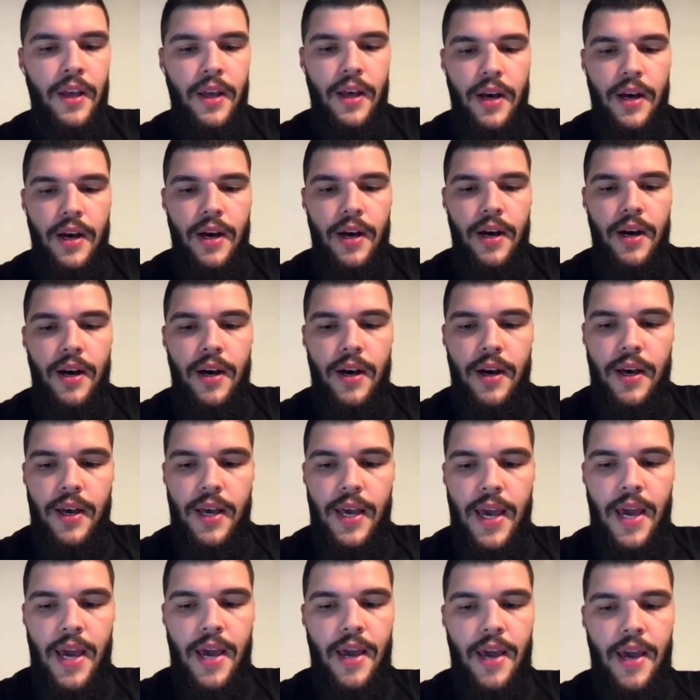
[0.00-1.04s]

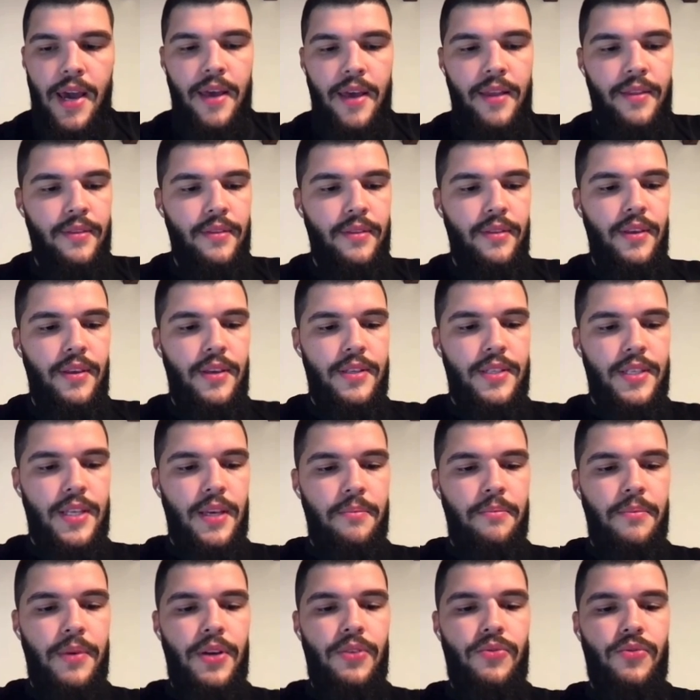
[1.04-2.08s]
And this
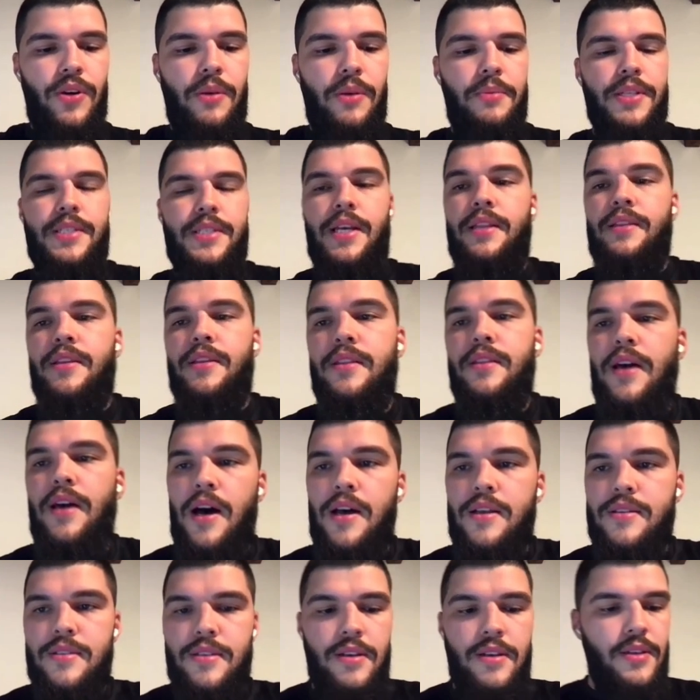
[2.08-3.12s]
can be represented
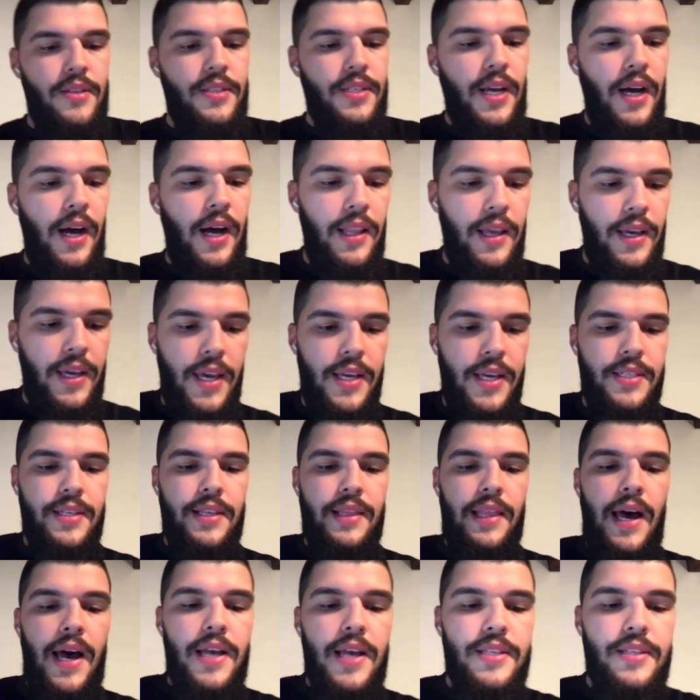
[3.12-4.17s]
as a Scala case
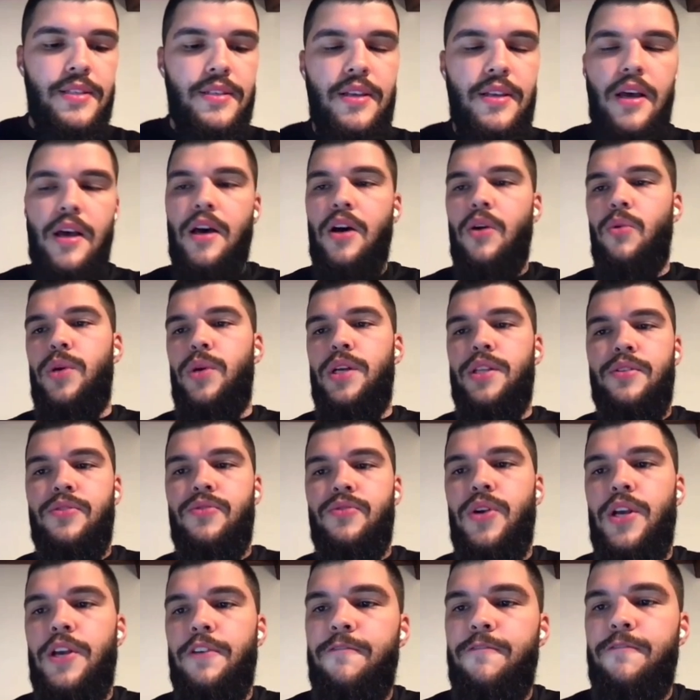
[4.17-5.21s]
class with
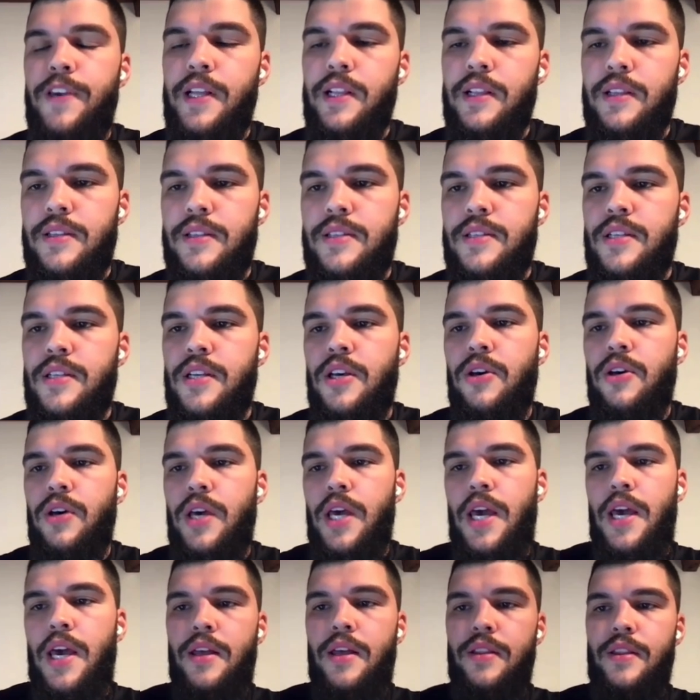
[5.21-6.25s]
3 fields,
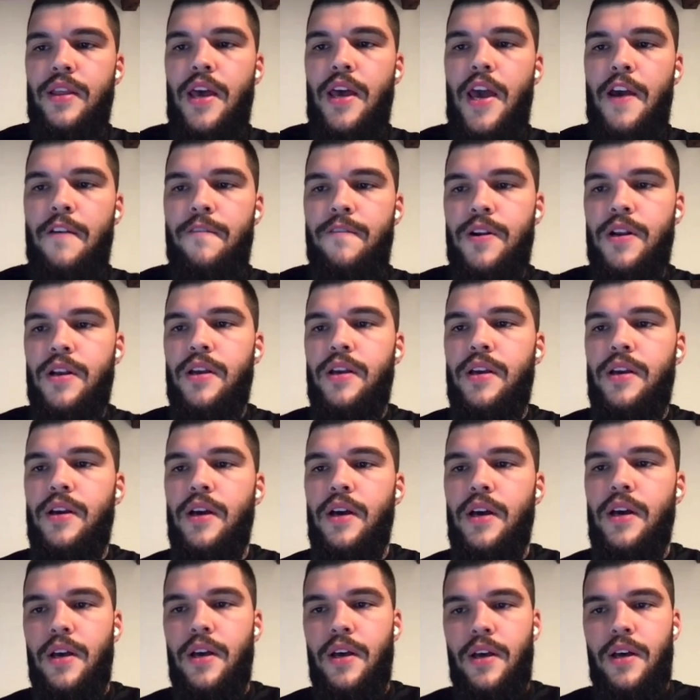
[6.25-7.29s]
and every
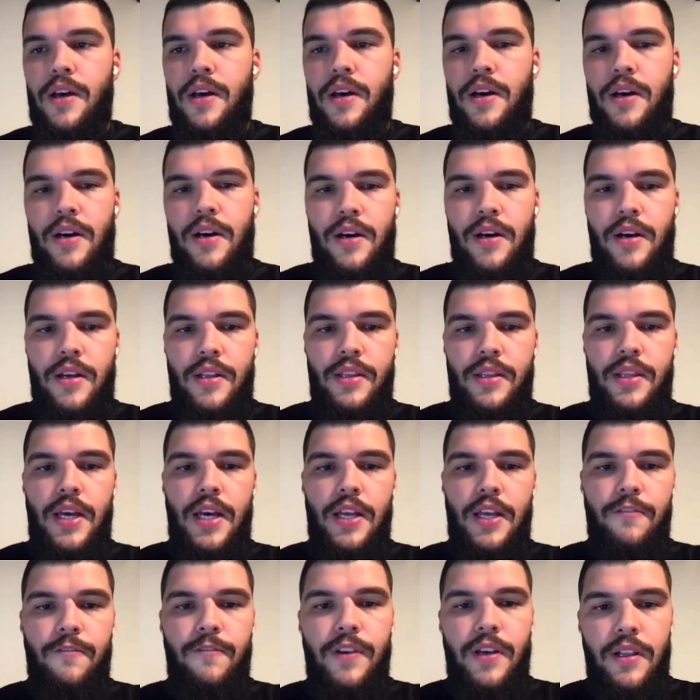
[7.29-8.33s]

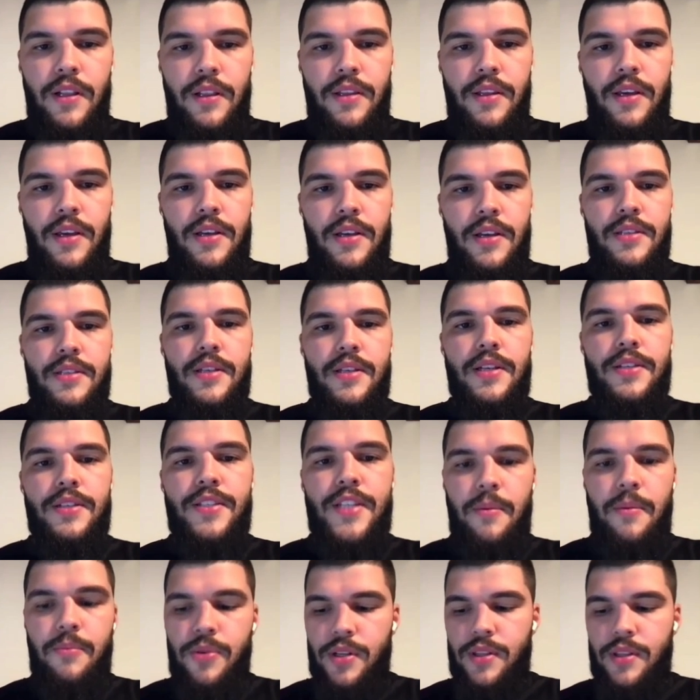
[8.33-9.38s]
that field is a
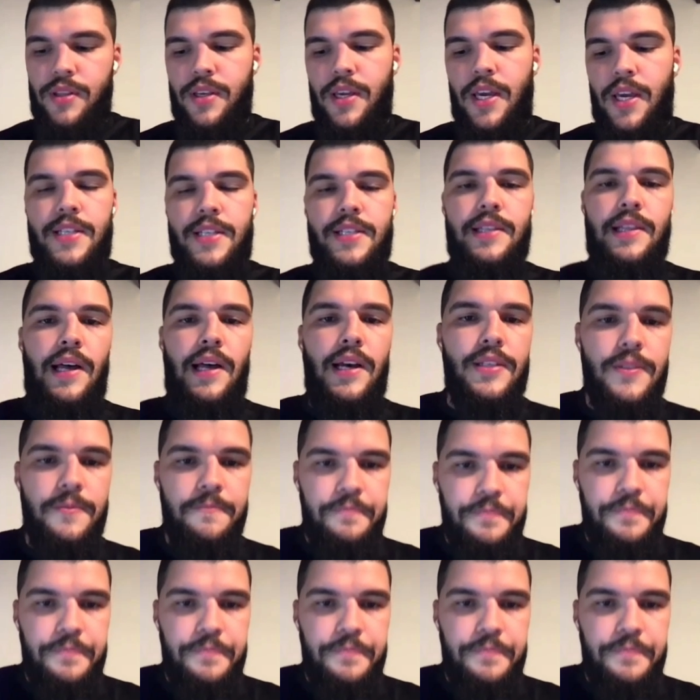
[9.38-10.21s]
separate case class.